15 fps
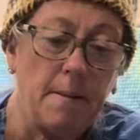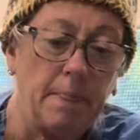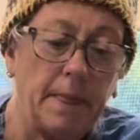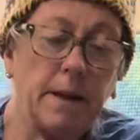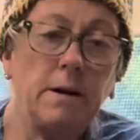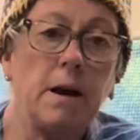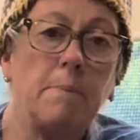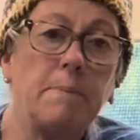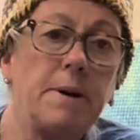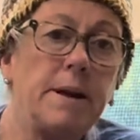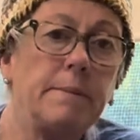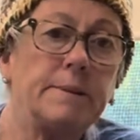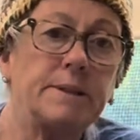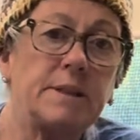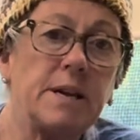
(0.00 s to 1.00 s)
and not been
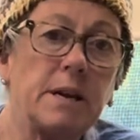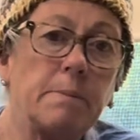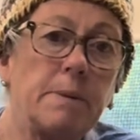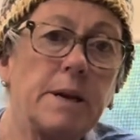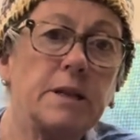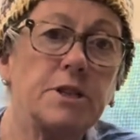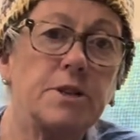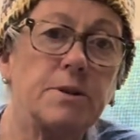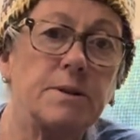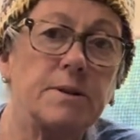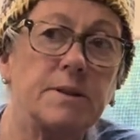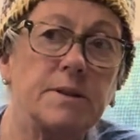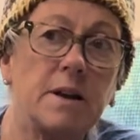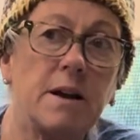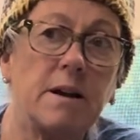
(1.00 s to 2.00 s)
able to take
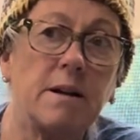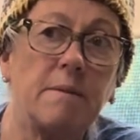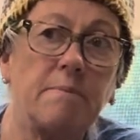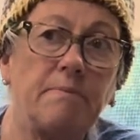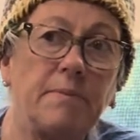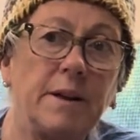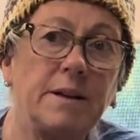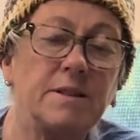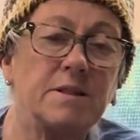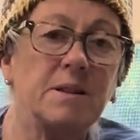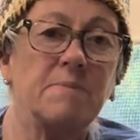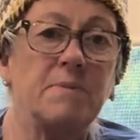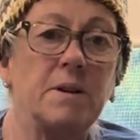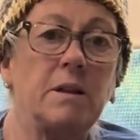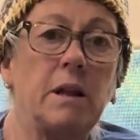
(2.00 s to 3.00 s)
pictures, it's
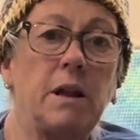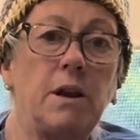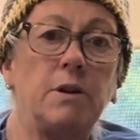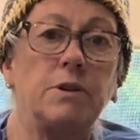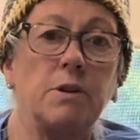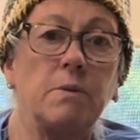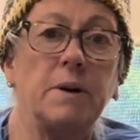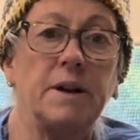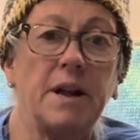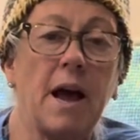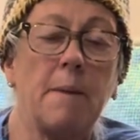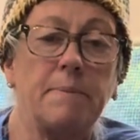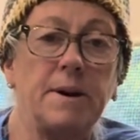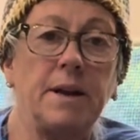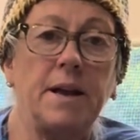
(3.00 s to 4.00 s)
something you don't want to
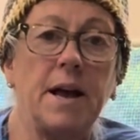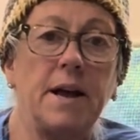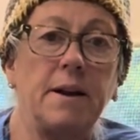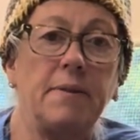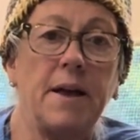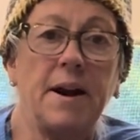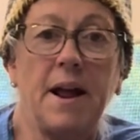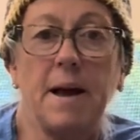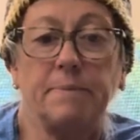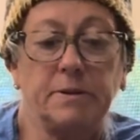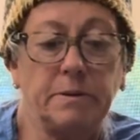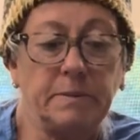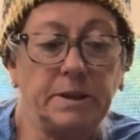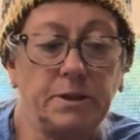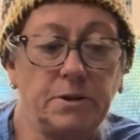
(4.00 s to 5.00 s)
happen again. And that happened
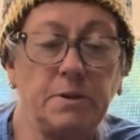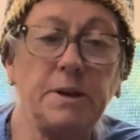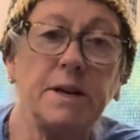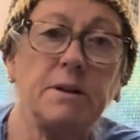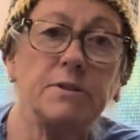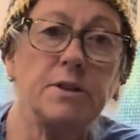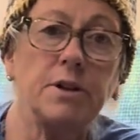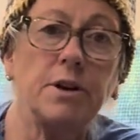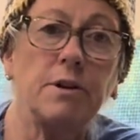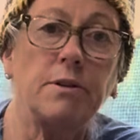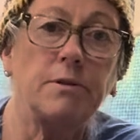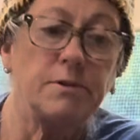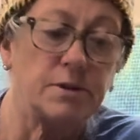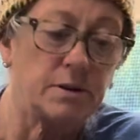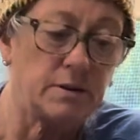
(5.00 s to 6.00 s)
to me 2 years
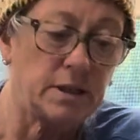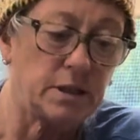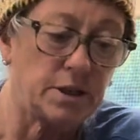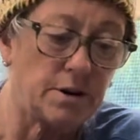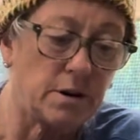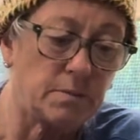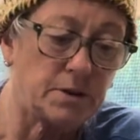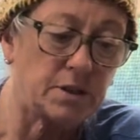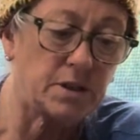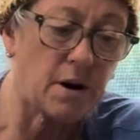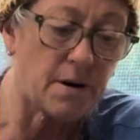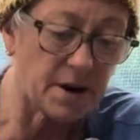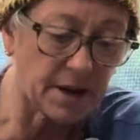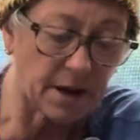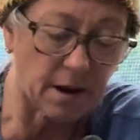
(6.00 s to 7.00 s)
ago. So this year I'm
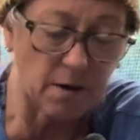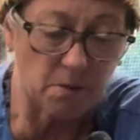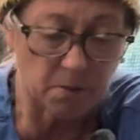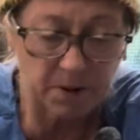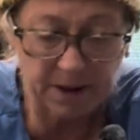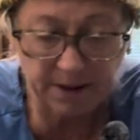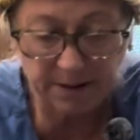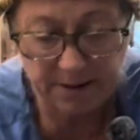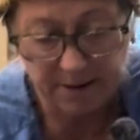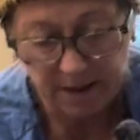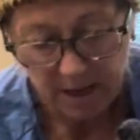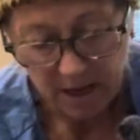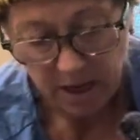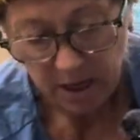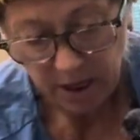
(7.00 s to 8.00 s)
starting out with
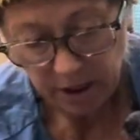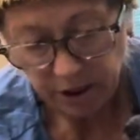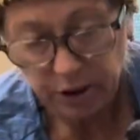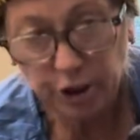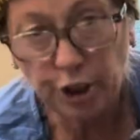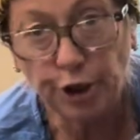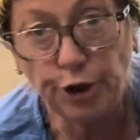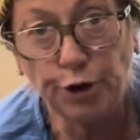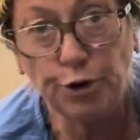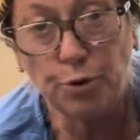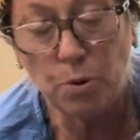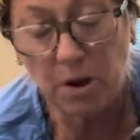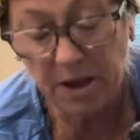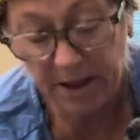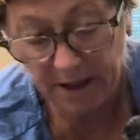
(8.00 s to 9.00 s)

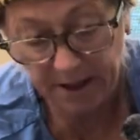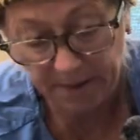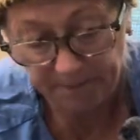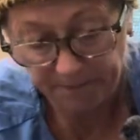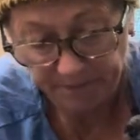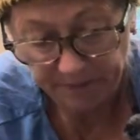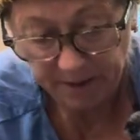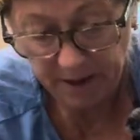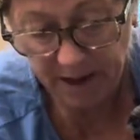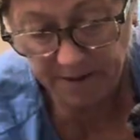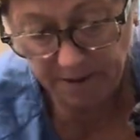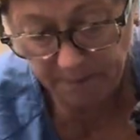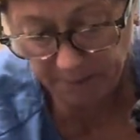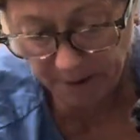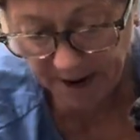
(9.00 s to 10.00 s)
2, and
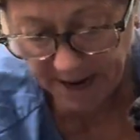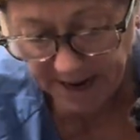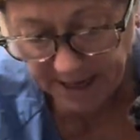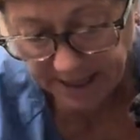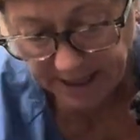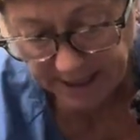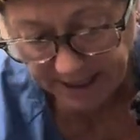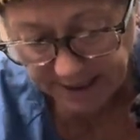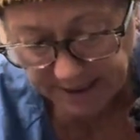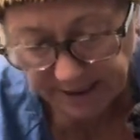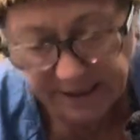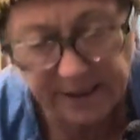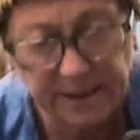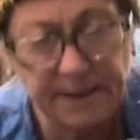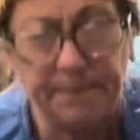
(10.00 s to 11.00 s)
the brand
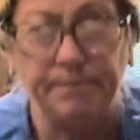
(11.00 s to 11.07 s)
is,